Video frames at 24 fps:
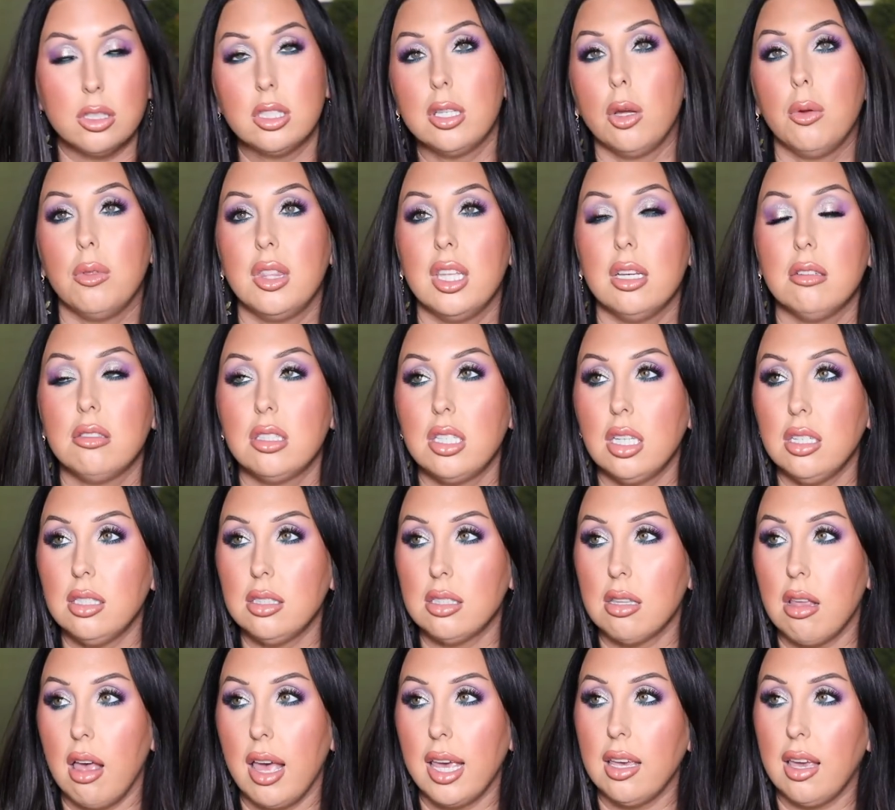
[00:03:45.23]
So this
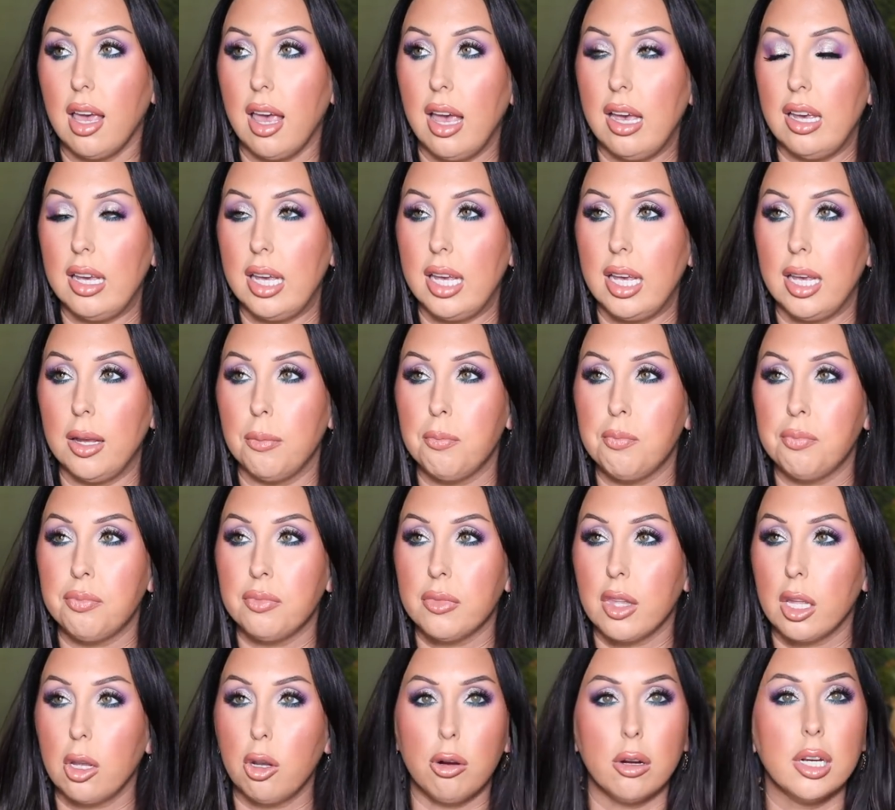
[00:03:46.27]
is like a
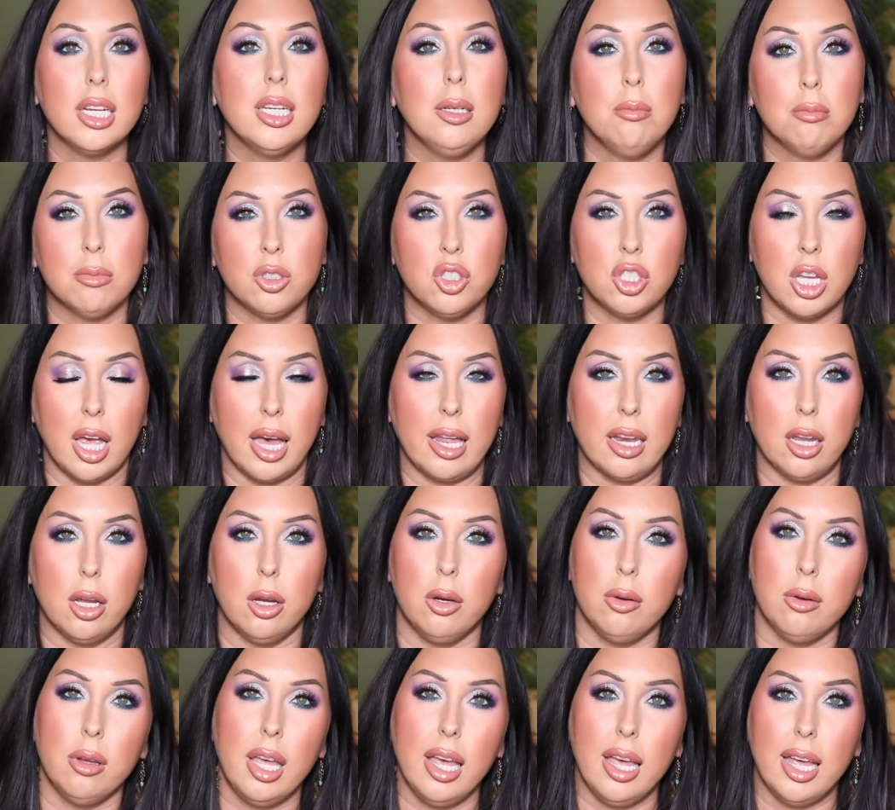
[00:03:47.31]
cream
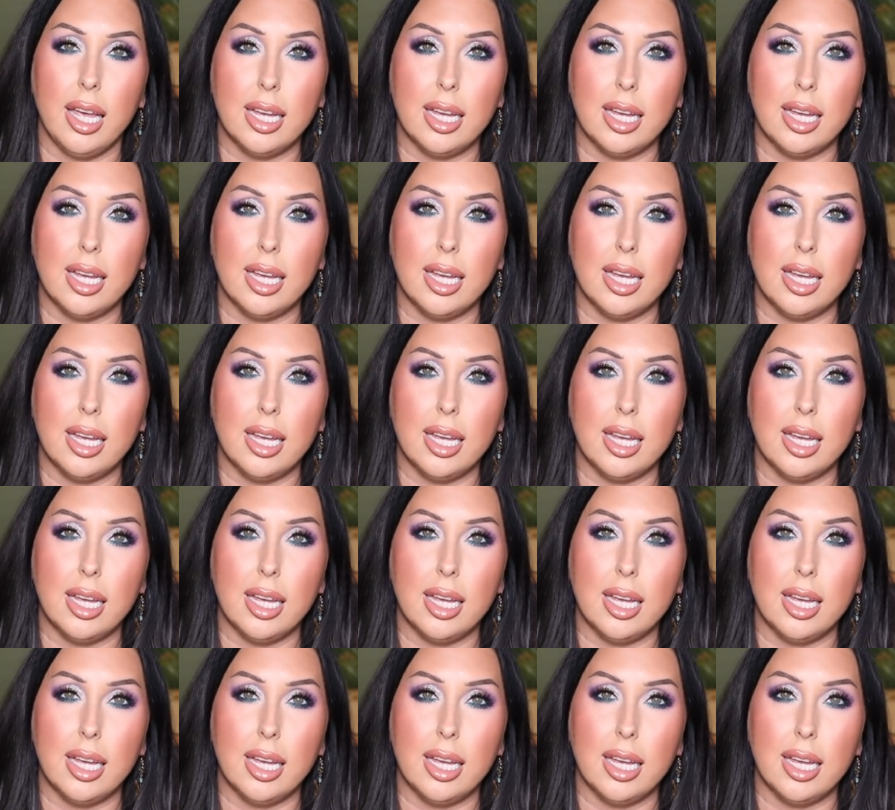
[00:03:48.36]
shadow.